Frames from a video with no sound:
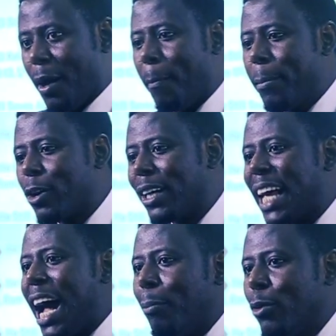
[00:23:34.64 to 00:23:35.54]
Because
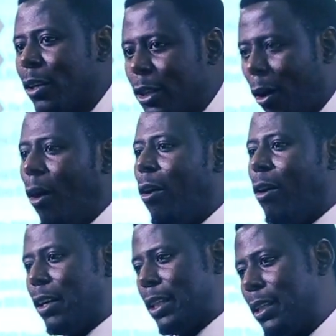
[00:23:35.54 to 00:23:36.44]
I'm not God.
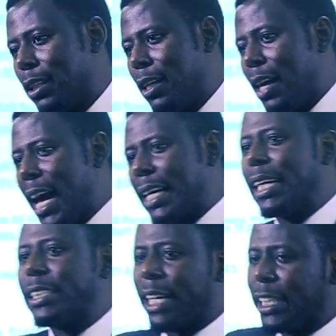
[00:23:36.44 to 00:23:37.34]
I can
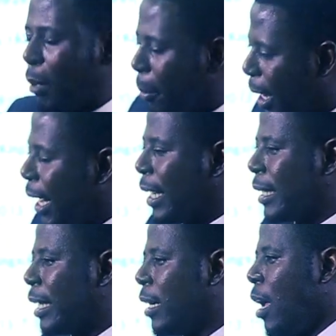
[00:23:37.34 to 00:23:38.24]
change my mind.
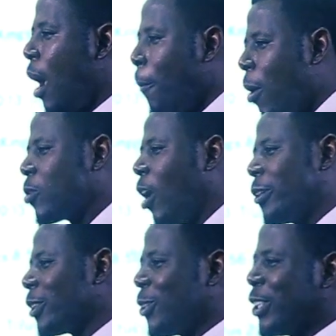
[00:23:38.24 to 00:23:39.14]
But God does
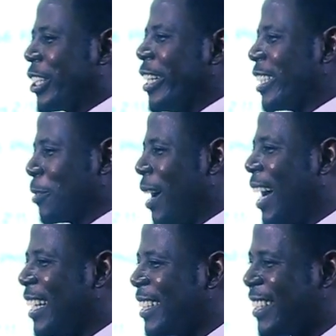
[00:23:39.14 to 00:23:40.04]
not change his
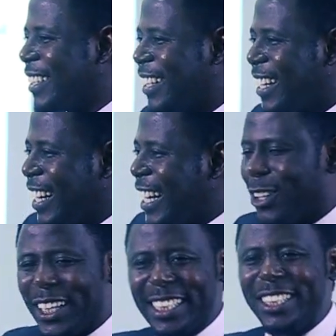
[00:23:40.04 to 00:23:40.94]
mind. He
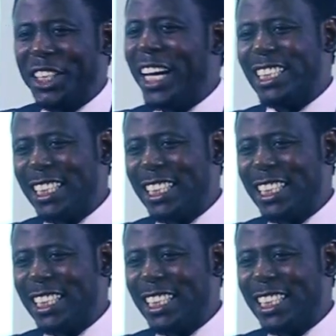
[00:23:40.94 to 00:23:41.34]
doesn't change his